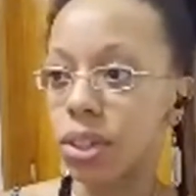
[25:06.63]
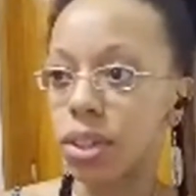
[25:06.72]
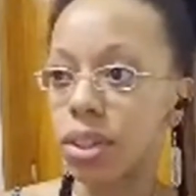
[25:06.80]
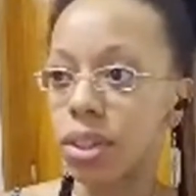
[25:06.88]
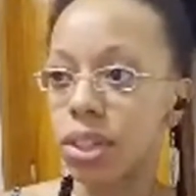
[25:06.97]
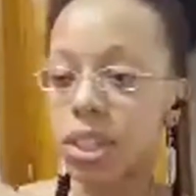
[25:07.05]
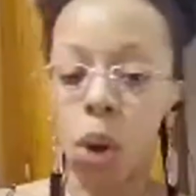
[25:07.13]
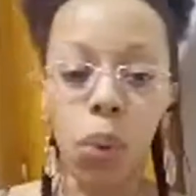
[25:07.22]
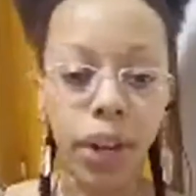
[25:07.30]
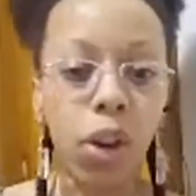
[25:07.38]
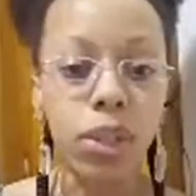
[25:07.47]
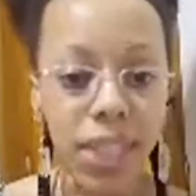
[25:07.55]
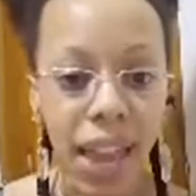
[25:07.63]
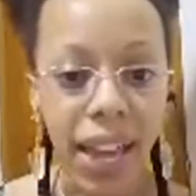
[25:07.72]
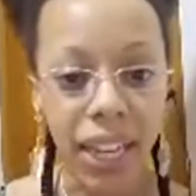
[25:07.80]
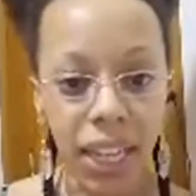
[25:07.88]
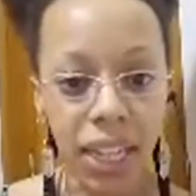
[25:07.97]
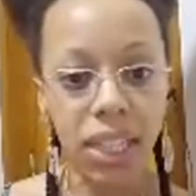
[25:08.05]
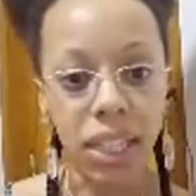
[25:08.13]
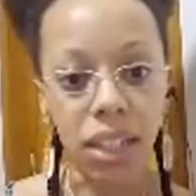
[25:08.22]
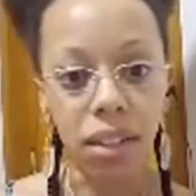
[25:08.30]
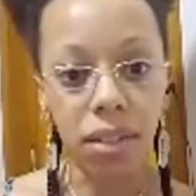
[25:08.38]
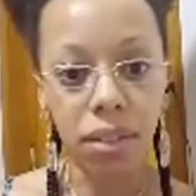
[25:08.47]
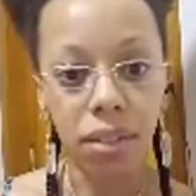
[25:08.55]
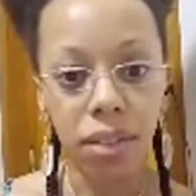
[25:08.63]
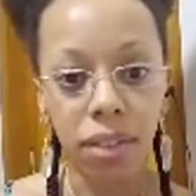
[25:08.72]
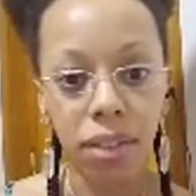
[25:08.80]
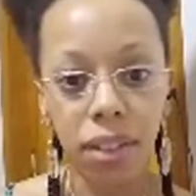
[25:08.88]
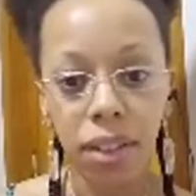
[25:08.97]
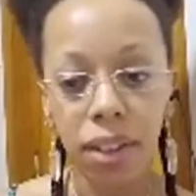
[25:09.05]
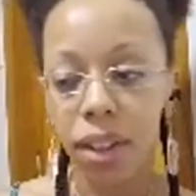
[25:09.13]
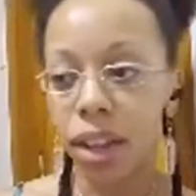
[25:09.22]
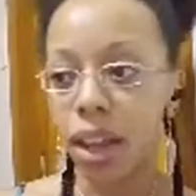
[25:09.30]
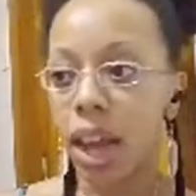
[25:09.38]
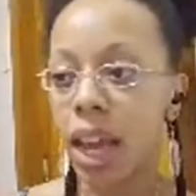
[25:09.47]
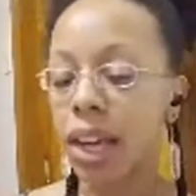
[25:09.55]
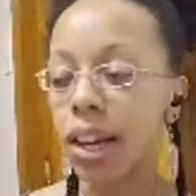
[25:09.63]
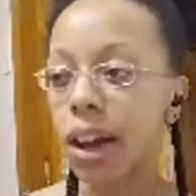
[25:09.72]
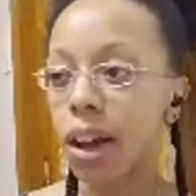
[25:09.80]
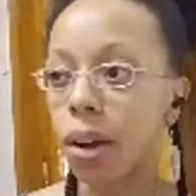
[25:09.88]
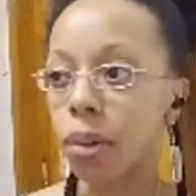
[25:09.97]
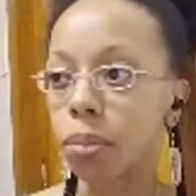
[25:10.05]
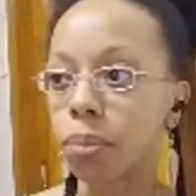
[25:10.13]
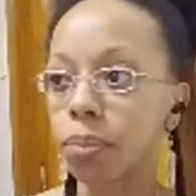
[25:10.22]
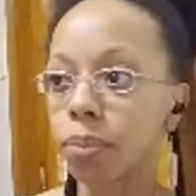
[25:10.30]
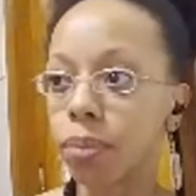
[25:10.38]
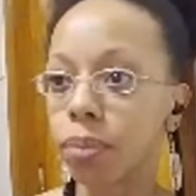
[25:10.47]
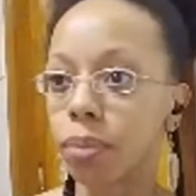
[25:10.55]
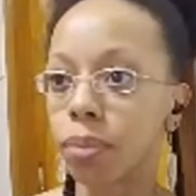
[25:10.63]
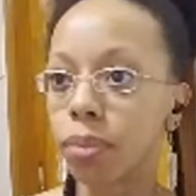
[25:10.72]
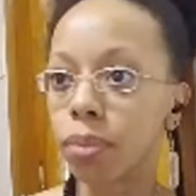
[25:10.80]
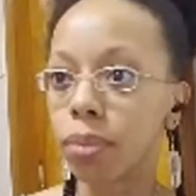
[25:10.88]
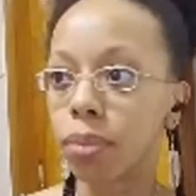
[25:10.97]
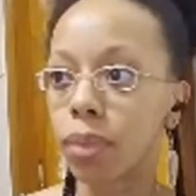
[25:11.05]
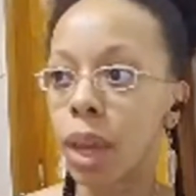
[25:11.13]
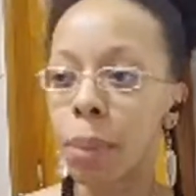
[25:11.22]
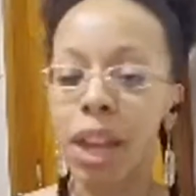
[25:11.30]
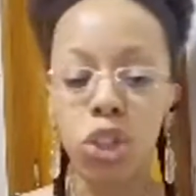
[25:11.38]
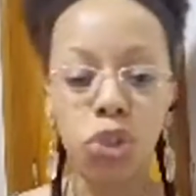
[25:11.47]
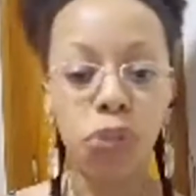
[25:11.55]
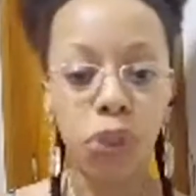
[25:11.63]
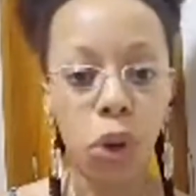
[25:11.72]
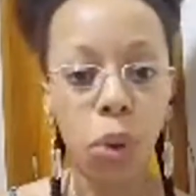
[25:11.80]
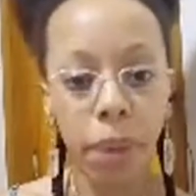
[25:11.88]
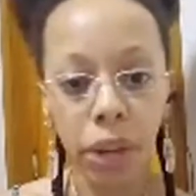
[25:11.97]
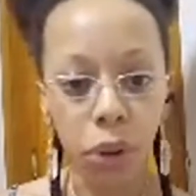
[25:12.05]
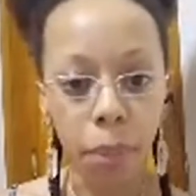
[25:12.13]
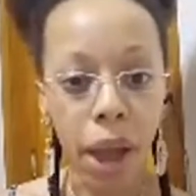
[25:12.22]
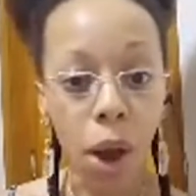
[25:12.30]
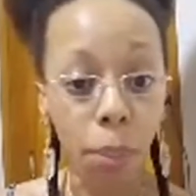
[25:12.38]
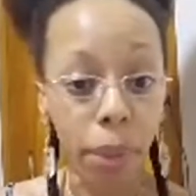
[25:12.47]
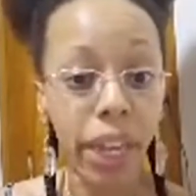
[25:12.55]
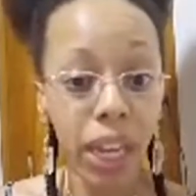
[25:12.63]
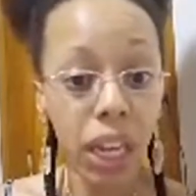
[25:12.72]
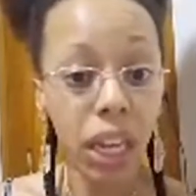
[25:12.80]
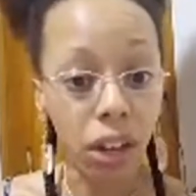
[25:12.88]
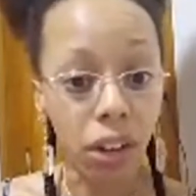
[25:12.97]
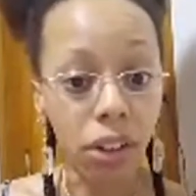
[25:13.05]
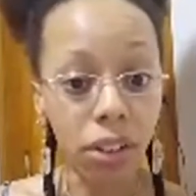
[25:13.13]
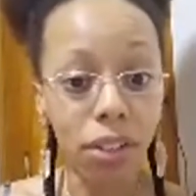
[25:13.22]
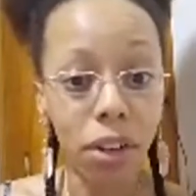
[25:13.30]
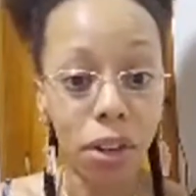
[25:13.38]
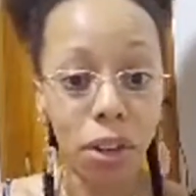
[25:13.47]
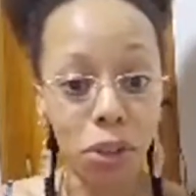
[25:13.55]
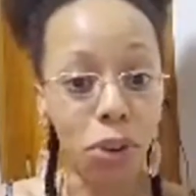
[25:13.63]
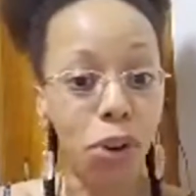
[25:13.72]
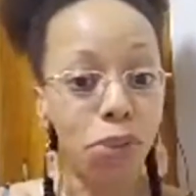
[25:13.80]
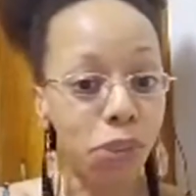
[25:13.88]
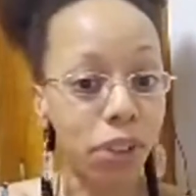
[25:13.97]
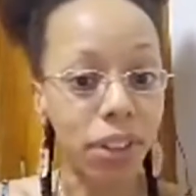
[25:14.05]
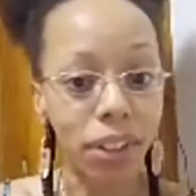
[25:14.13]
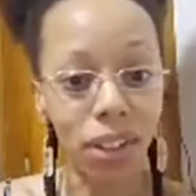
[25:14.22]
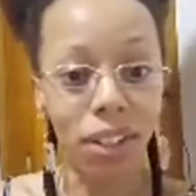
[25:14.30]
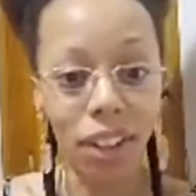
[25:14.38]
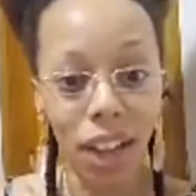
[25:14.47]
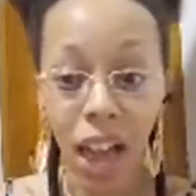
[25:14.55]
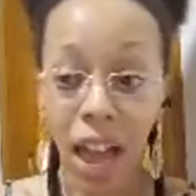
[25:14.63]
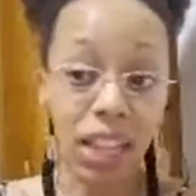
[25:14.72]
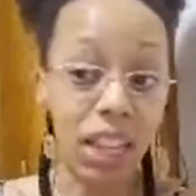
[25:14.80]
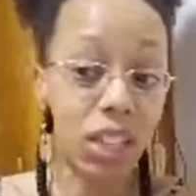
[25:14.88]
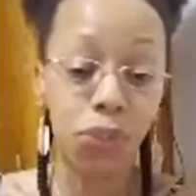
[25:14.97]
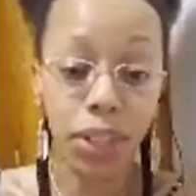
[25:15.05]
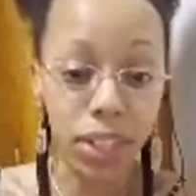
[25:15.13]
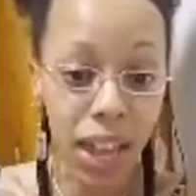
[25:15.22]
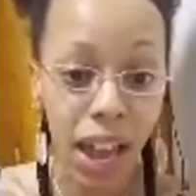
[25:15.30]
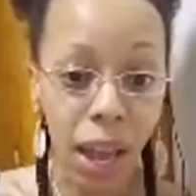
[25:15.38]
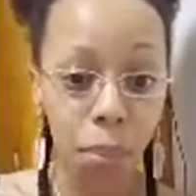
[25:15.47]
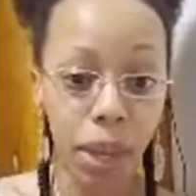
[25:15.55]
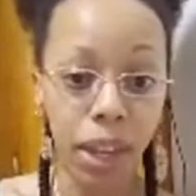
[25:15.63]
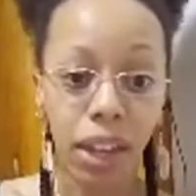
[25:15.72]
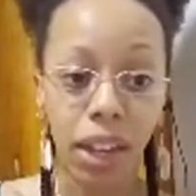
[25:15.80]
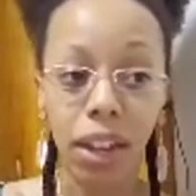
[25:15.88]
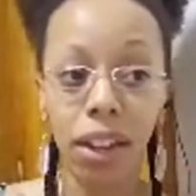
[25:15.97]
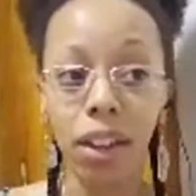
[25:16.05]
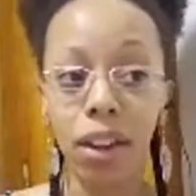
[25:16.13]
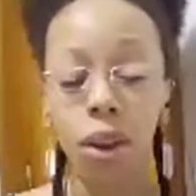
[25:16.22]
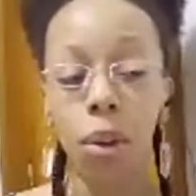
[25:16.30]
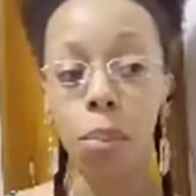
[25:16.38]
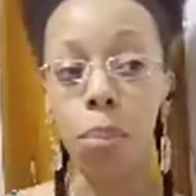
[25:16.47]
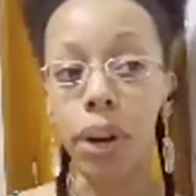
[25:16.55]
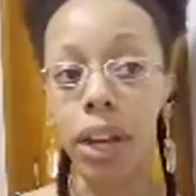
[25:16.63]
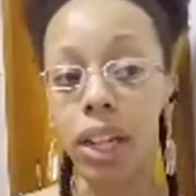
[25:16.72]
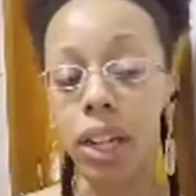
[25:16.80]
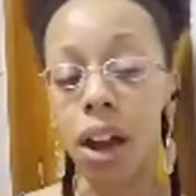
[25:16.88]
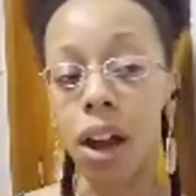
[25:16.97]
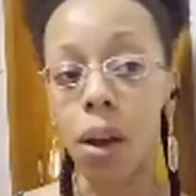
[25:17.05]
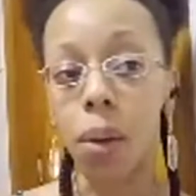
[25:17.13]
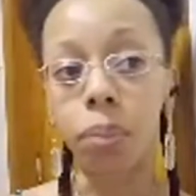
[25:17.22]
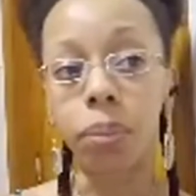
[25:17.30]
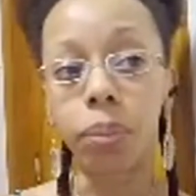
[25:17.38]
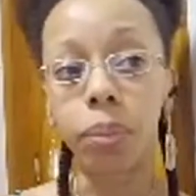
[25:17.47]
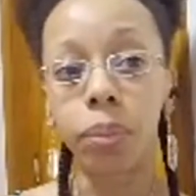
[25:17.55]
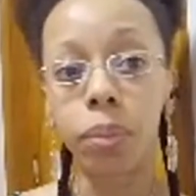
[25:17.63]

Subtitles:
someone else that gets it. And it makes you feel better about being here, I guess for the time being. But I